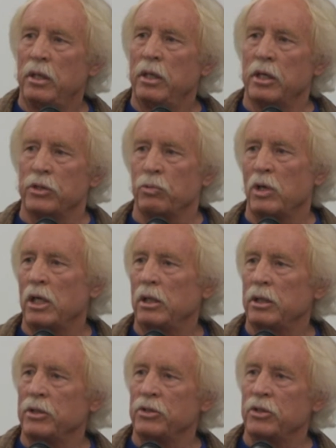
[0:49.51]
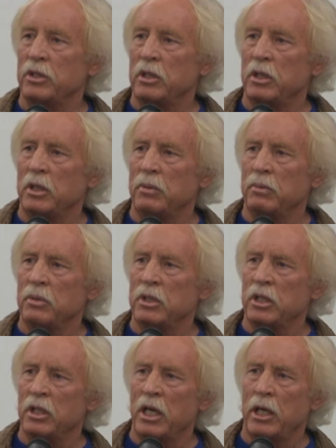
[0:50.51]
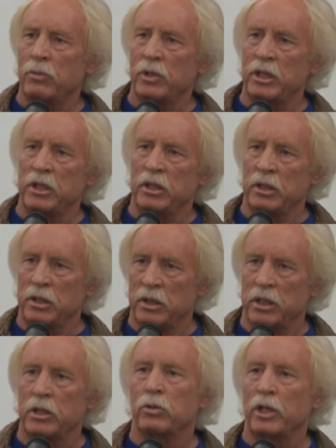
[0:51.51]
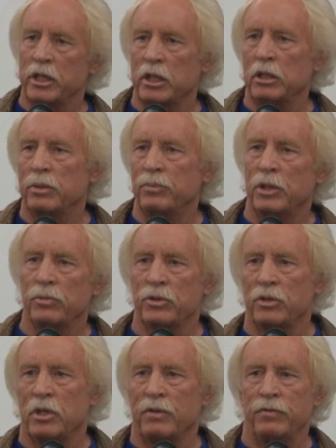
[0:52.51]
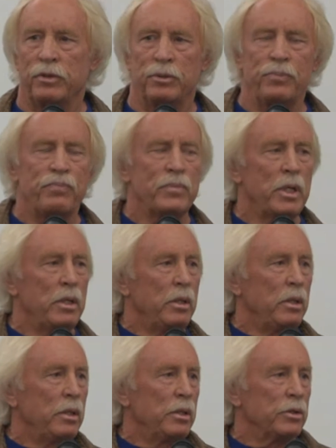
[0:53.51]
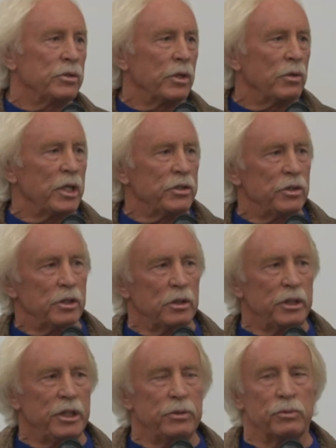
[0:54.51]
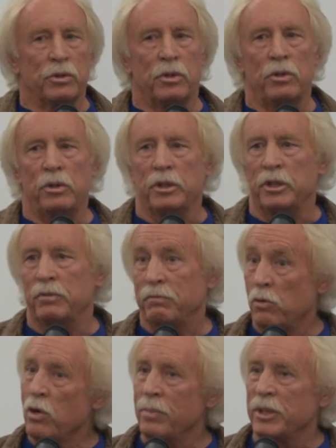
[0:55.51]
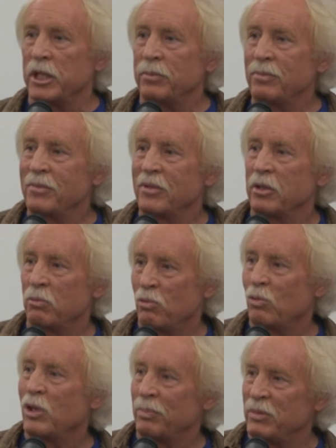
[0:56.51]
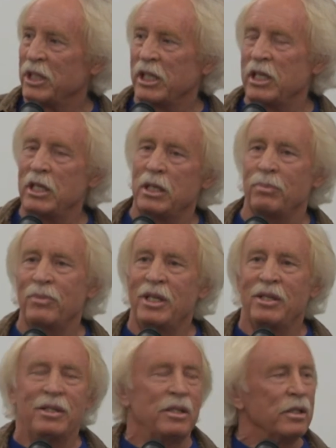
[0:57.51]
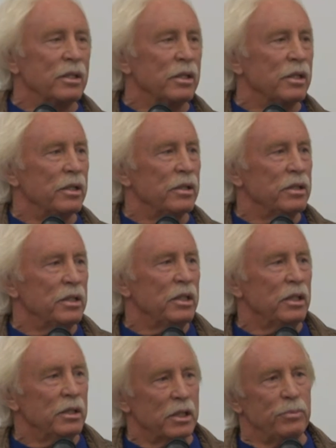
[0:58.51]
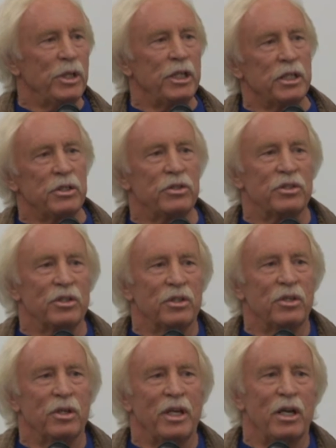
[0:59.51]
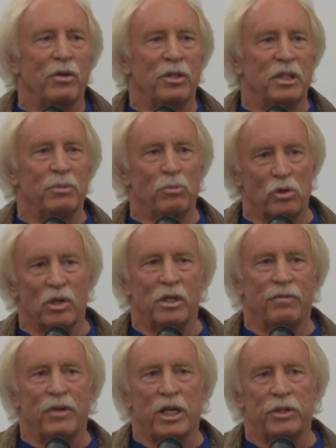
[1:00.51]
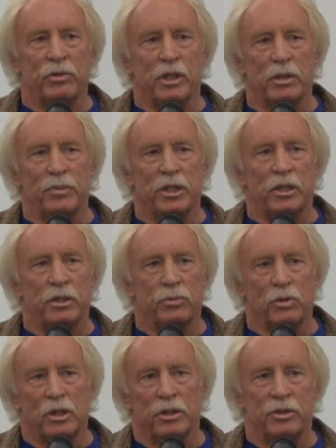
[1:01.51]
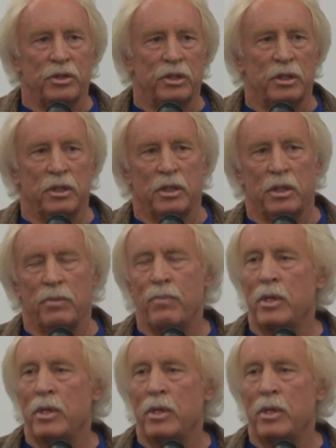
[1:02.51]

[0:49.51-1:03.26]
as well as the inequity in the curriculum that was offered. So I took a lead role in forming in what became the committees that are now the board advisory committee, as well as the